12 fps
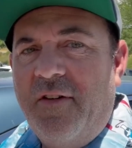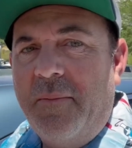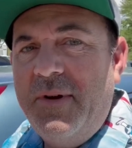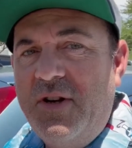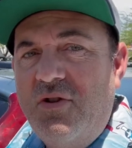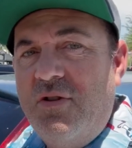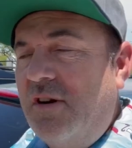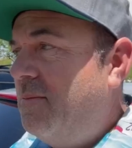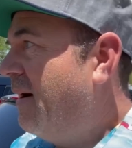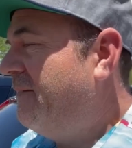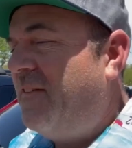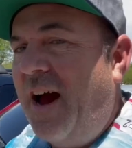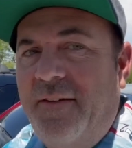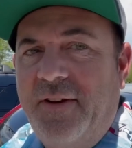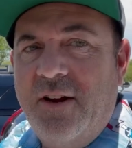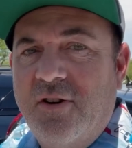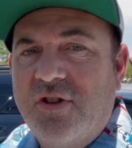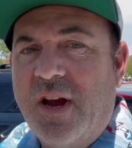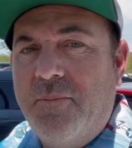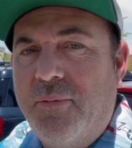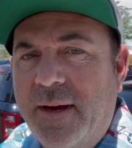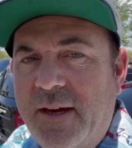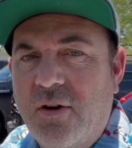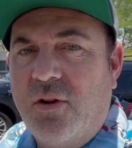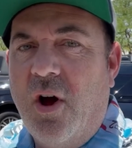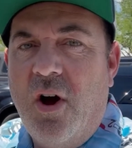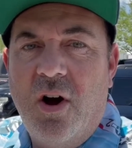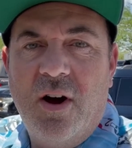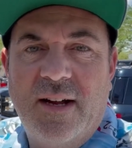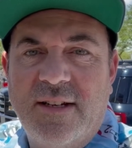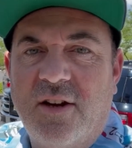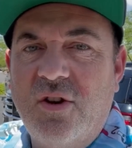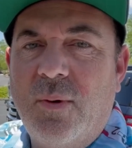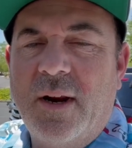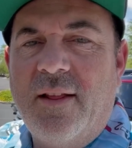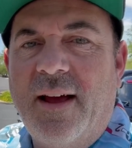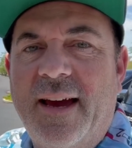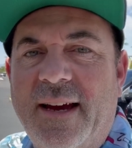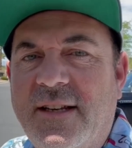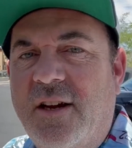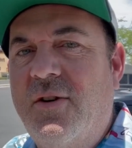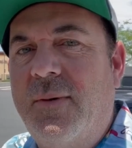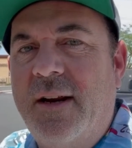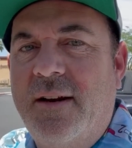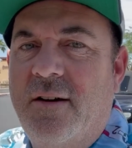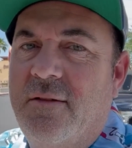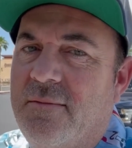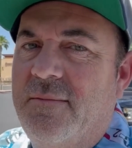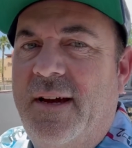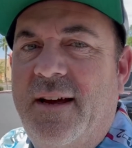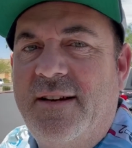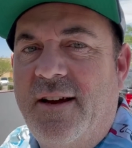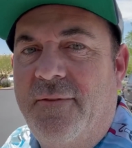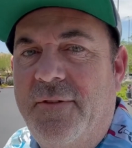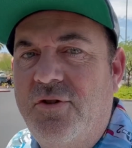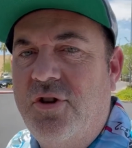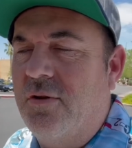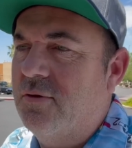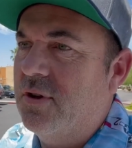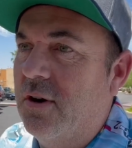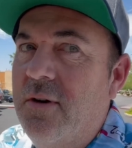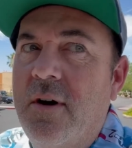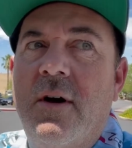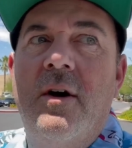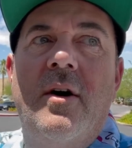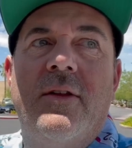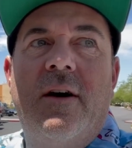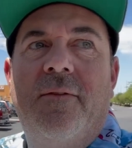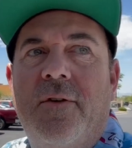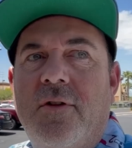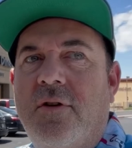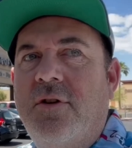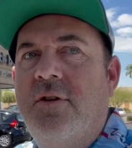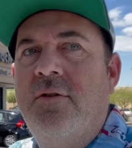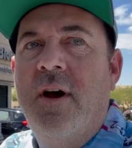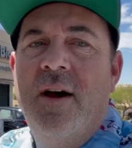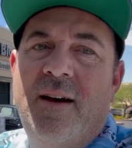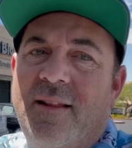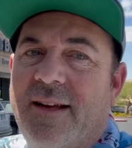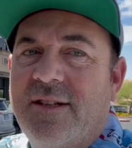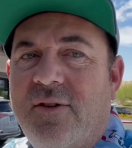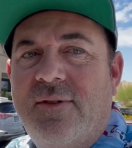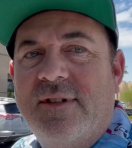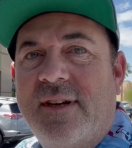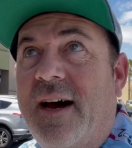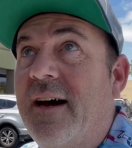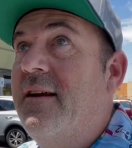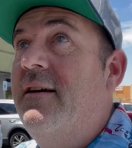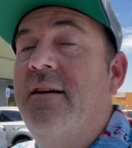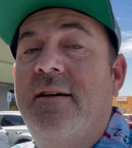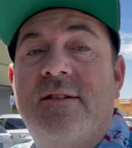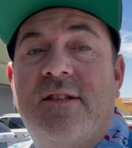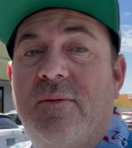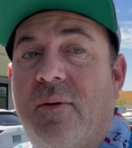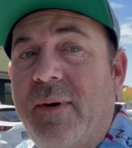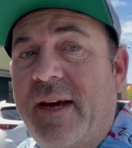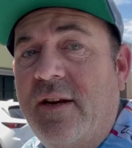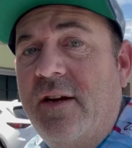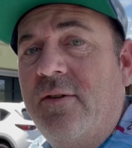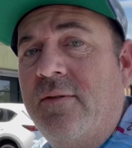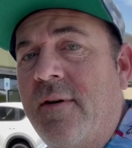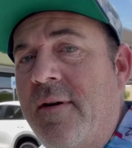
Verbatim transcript: I've been doing it about five years. I bring you along, I tell you what I like, I tell you what I don't, and I tell a few jokes. So without further ado, let's go inside, see what we can do.